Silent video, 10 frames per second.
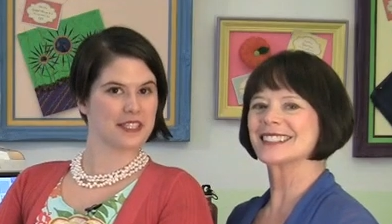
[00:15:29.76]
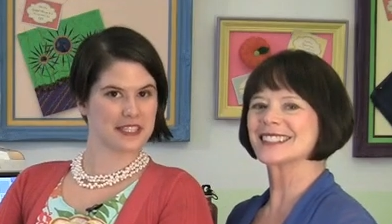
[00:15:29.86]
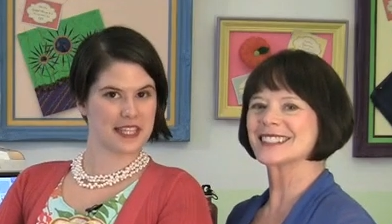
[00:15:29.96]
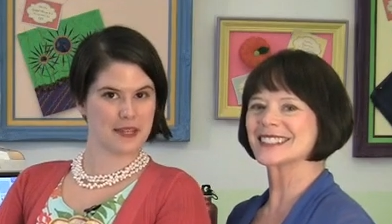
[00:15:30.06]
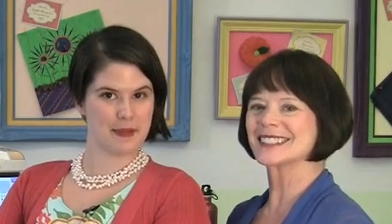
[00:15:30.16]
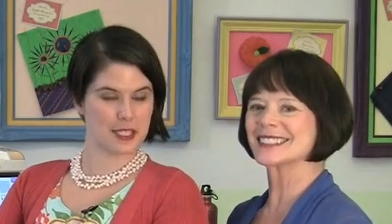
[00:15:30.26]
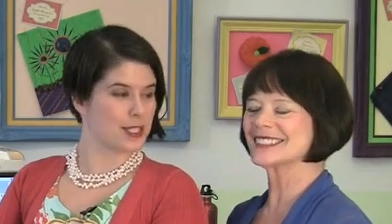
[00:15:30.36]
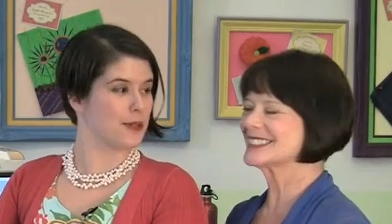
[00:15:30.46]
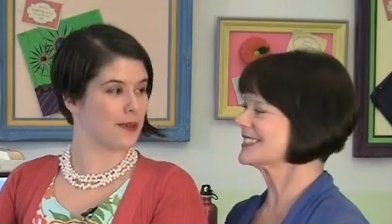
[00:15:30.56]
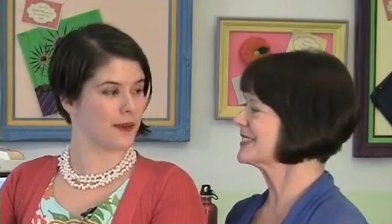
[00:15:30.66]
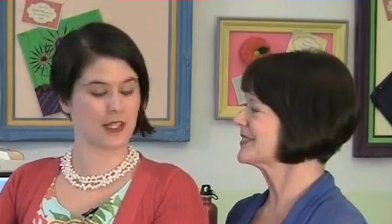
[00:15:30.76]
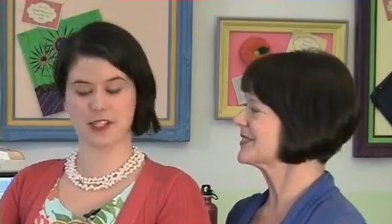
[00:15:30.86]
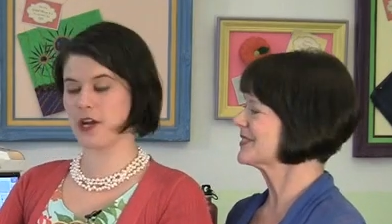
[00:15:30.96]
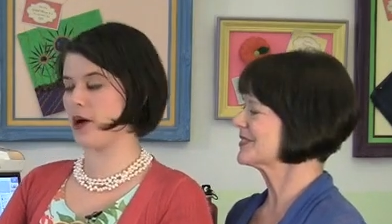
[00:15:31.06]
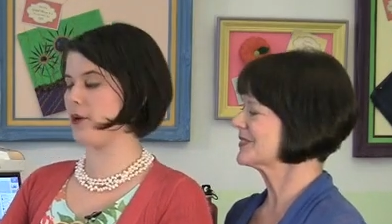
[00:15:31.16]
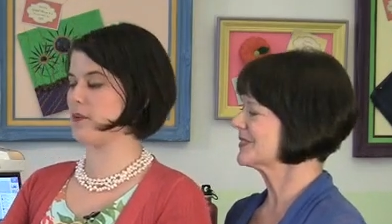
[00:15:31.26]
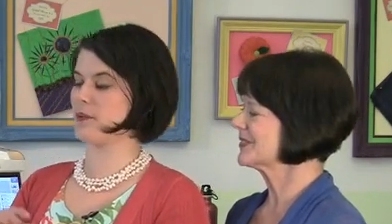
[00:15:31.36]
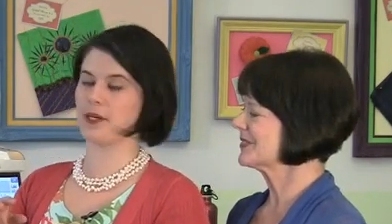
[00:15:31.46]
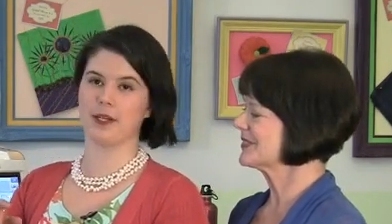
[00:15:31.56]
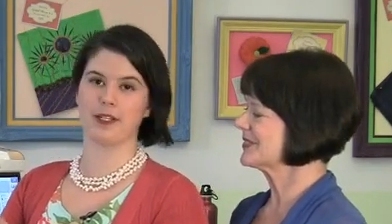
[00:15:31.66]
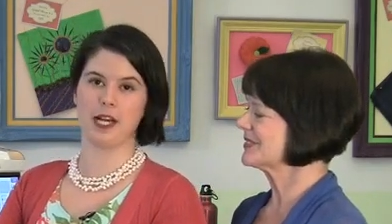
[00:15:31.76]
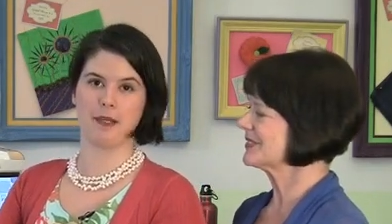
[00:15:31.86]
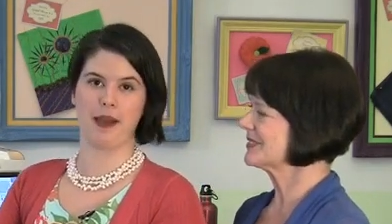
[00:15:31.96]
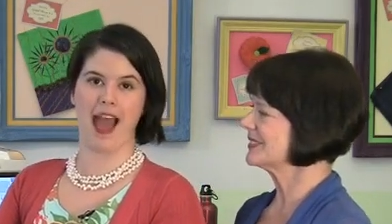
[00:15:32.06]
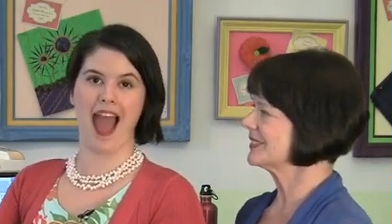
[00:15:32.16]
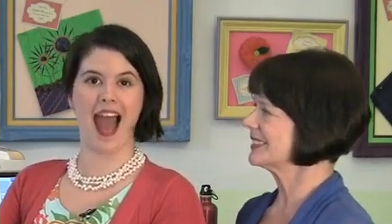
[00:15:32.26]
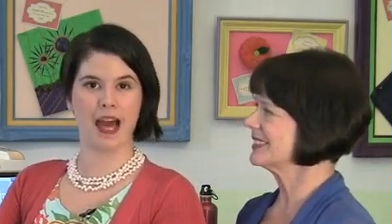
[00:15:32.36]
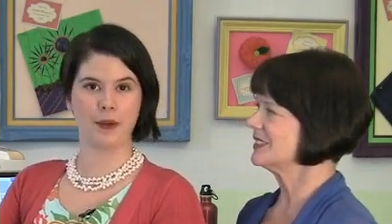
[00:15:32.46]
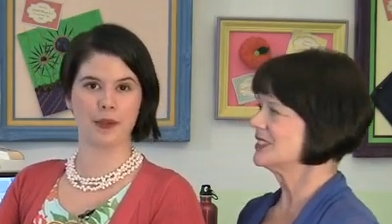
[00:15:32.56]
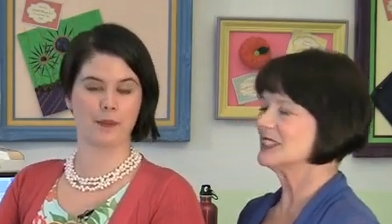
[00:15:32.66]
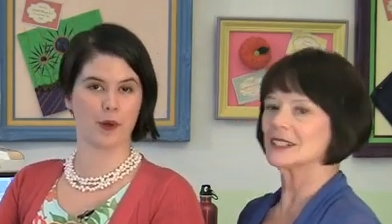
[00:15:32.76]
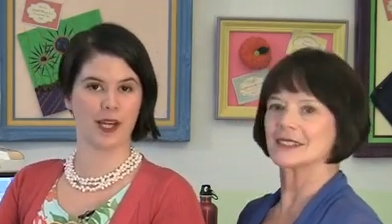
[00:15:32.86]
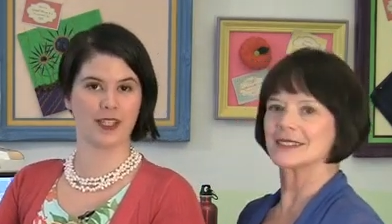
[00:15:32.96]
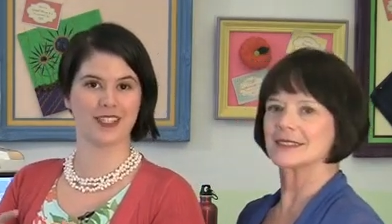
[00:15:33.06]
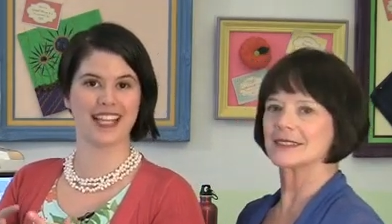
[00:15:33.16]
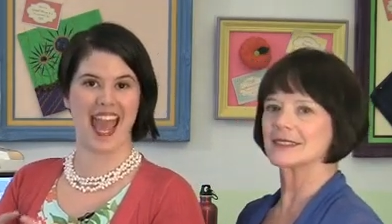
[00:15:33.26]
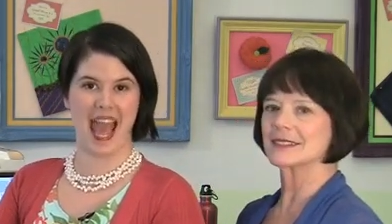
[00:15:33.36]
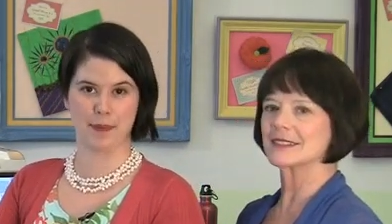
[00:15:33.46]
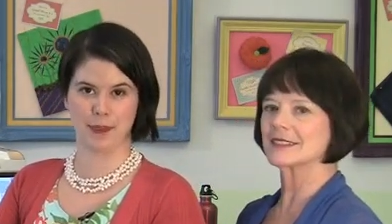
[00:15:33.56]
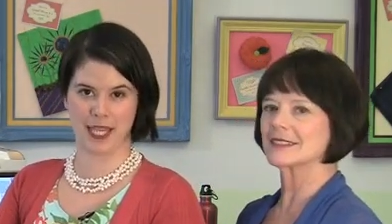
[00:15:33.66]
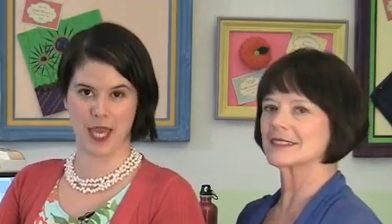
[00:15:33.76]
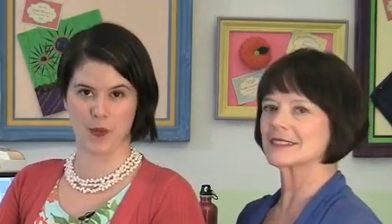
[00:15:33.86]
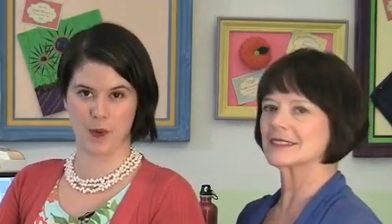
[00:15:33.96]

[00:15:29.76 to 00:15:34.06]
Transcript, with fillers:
Speaker 1: on to segment two of our show, we're going to talk about how embroidered applique